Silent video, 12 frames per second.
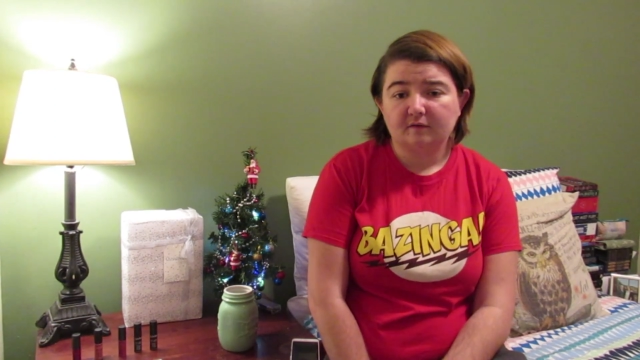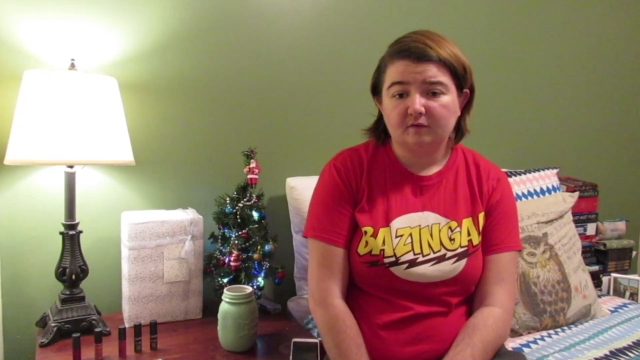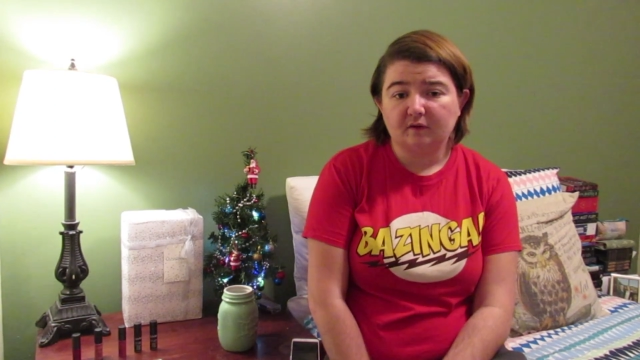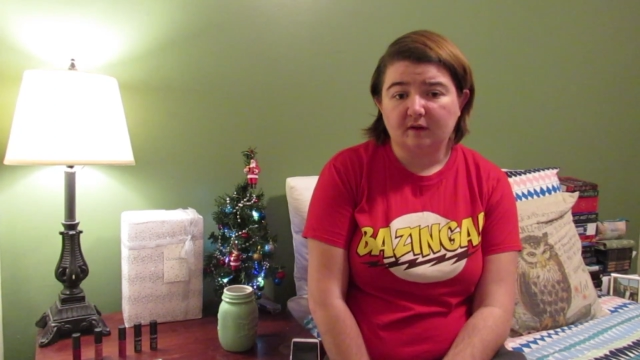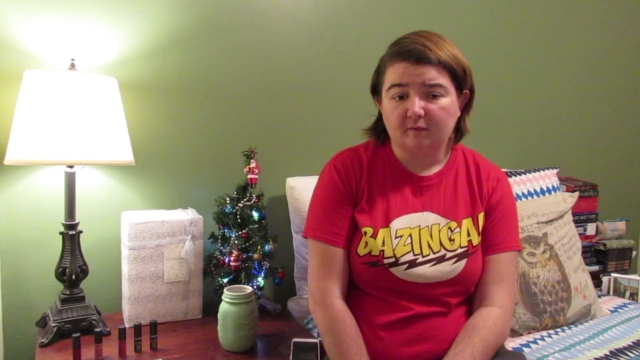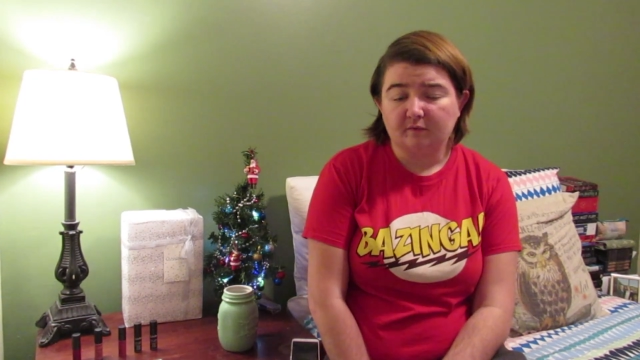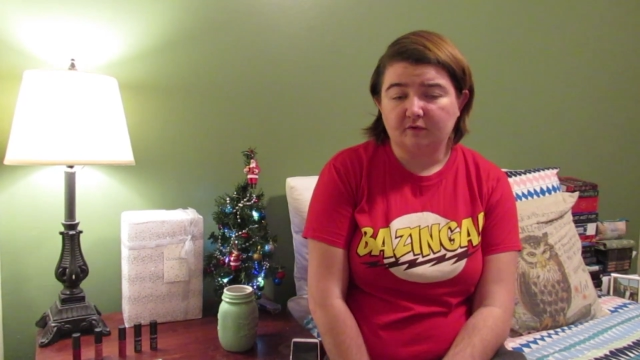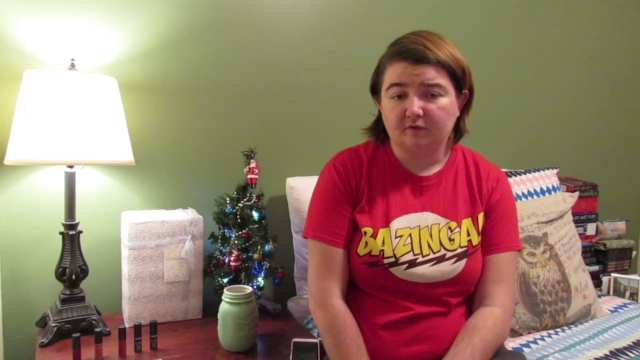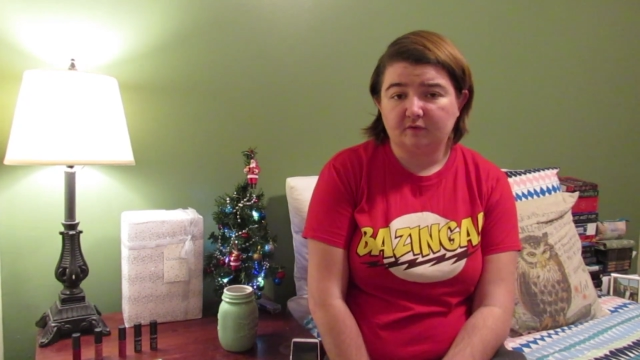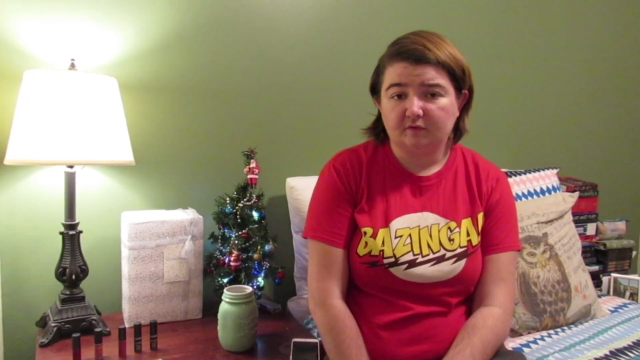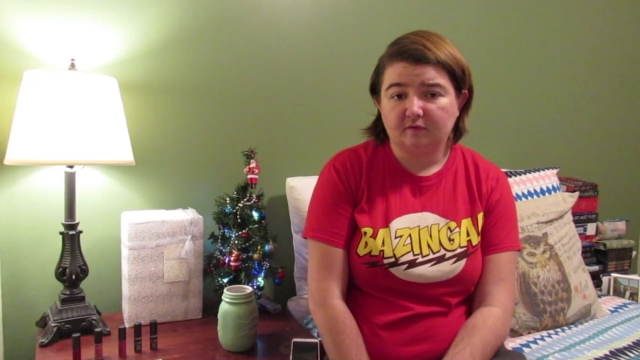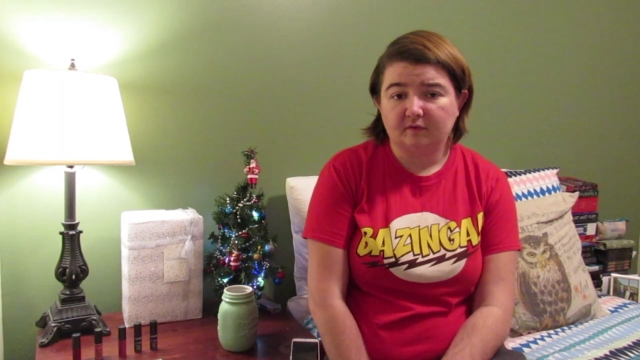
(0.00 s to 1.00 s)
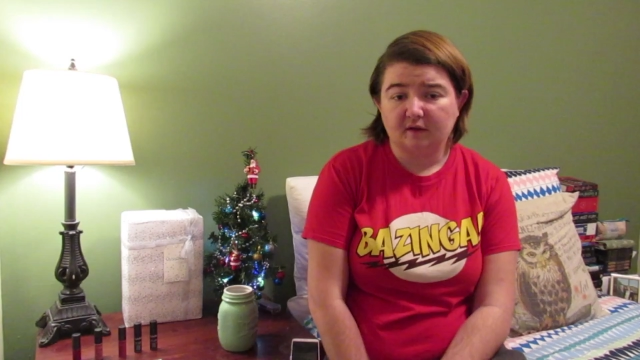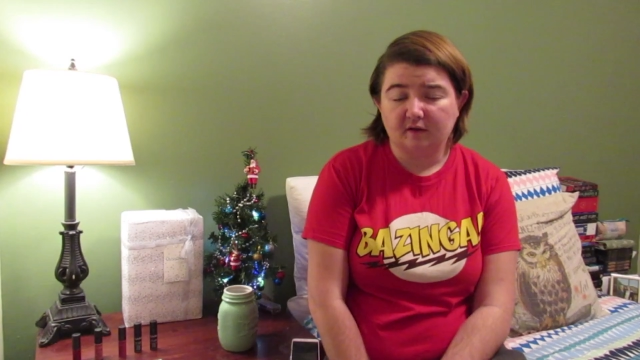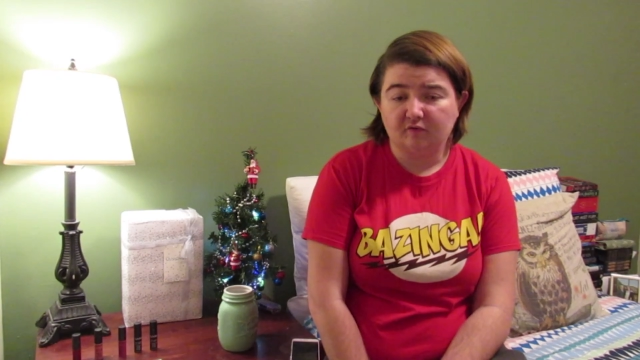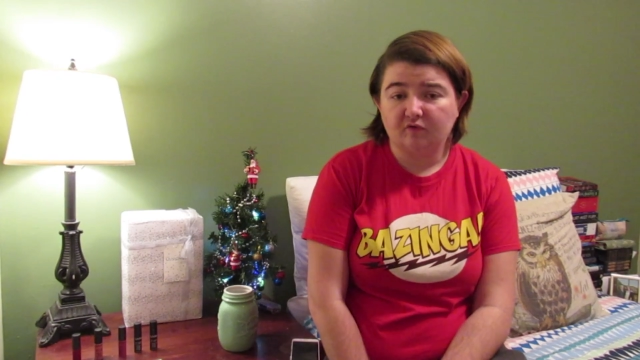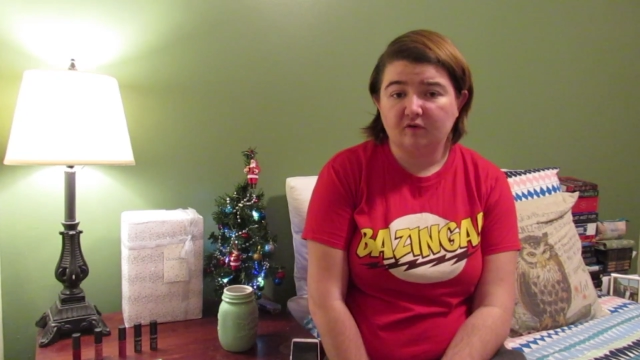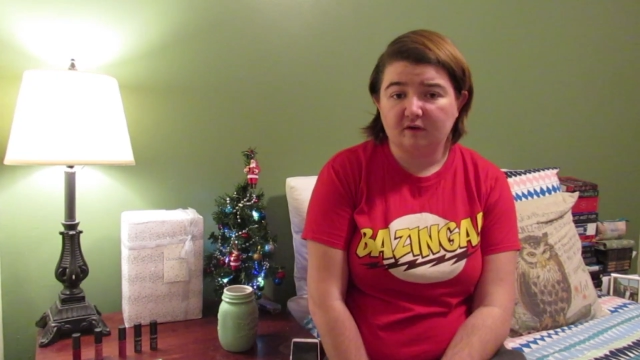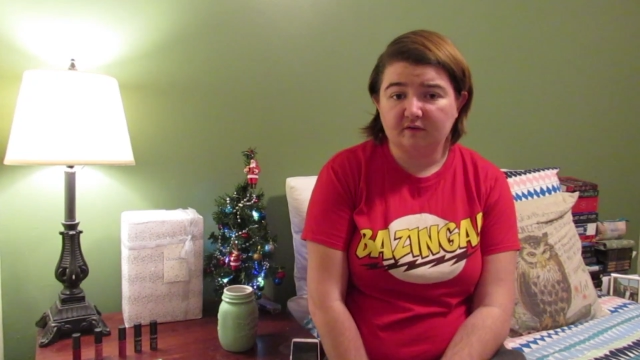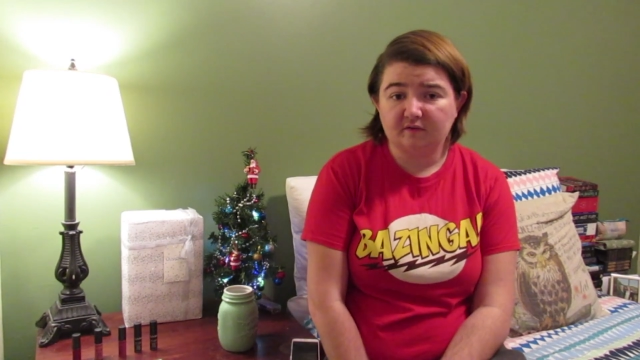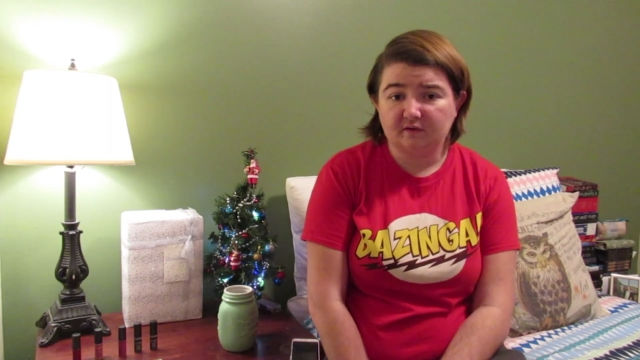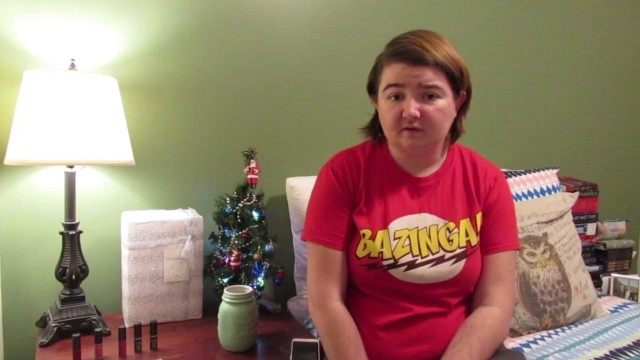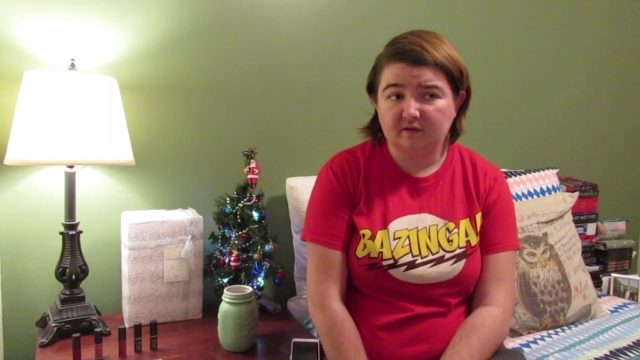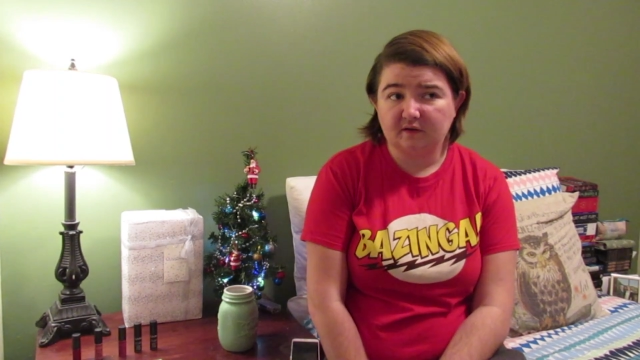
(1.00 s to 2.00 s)
so that was
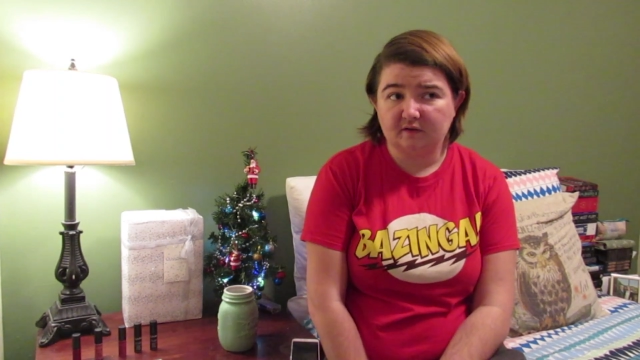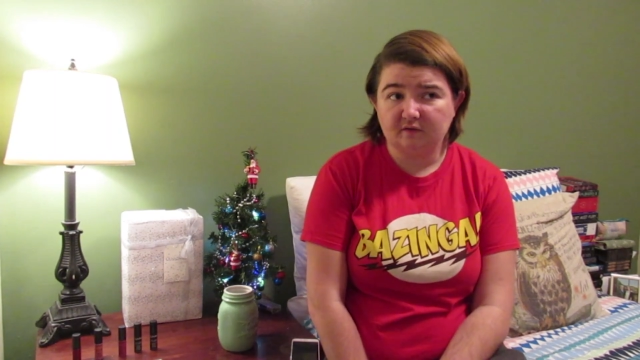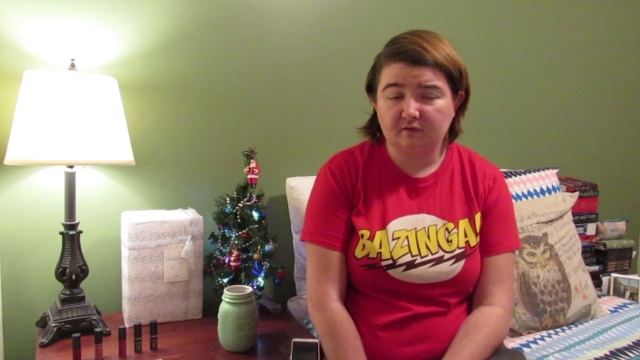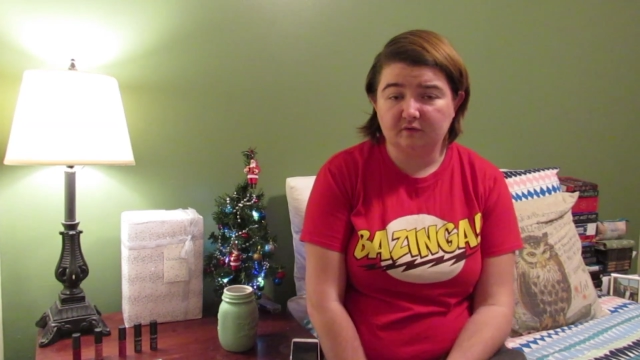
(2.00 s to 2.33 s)
interesting getting